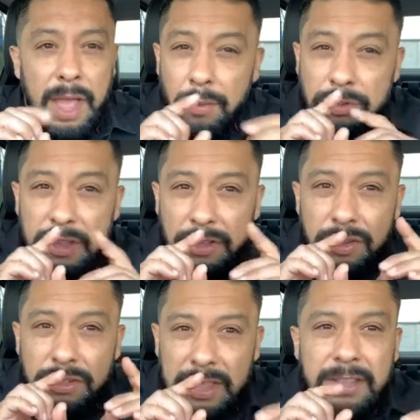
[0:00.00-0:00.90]
I will tell
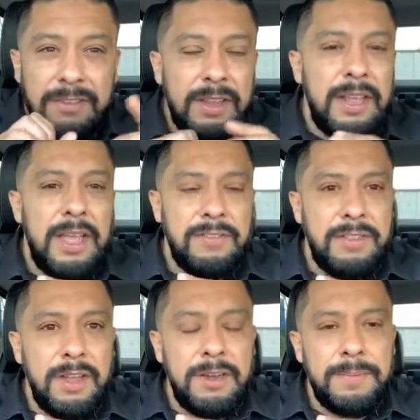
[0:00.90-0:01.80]
you things that he has
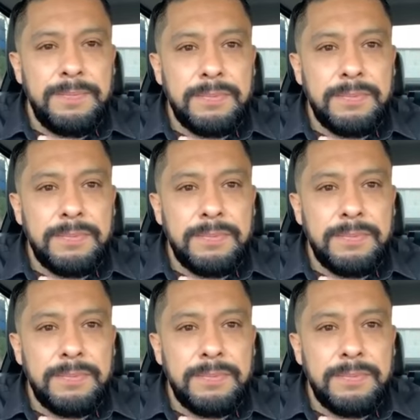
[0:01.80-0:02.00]
done.